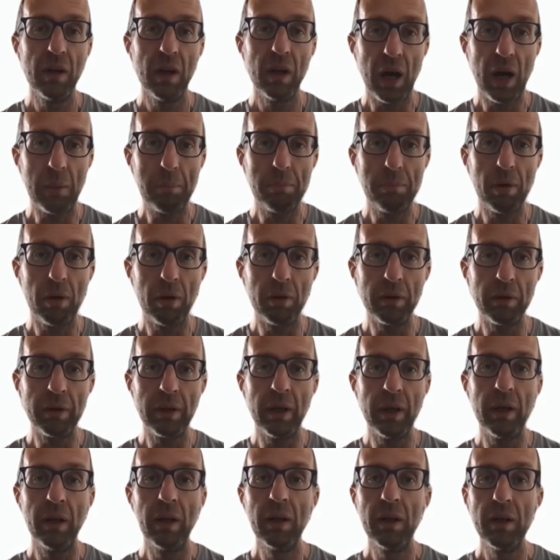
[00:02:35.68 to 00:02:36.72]

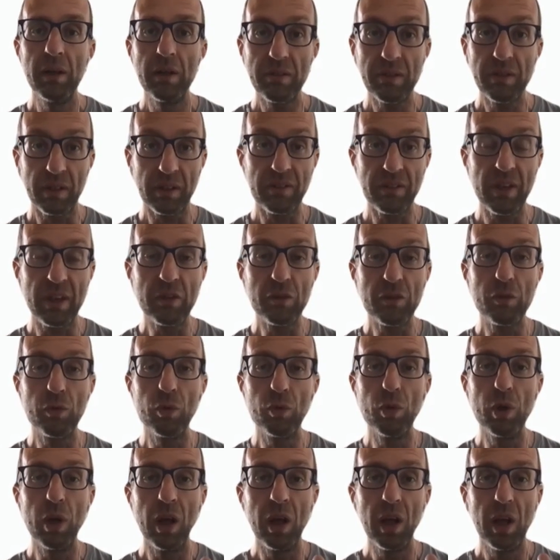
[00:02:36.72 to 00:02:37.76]
upon
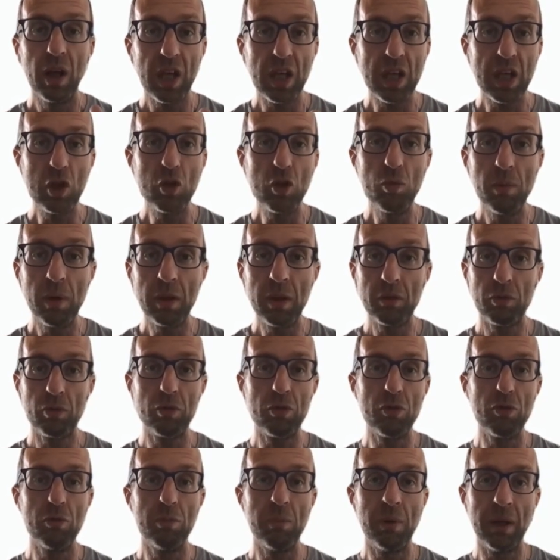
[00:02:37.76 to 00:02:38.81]
successful
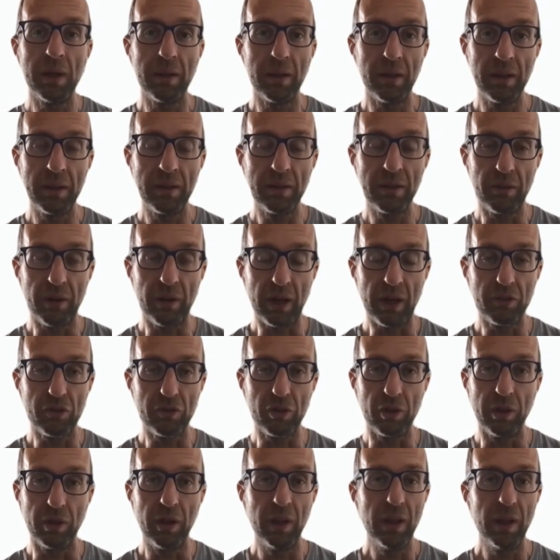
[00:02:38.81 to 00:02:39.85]
human-to-human
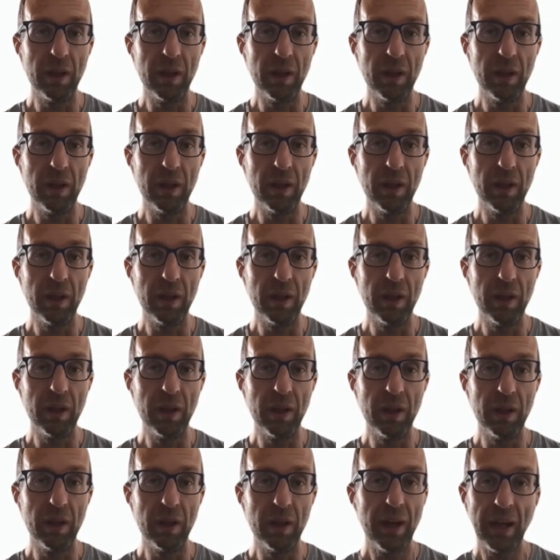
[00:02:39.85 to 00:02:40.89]
interaction. And I think
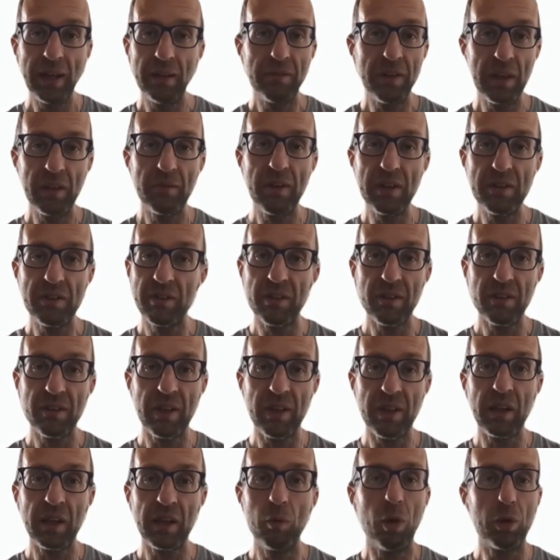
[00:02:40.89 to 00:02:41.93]
this is exactly what
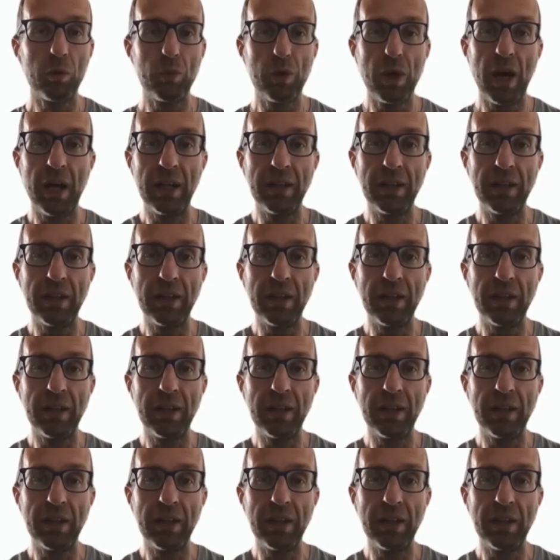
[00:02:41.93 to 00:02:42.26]
we had in this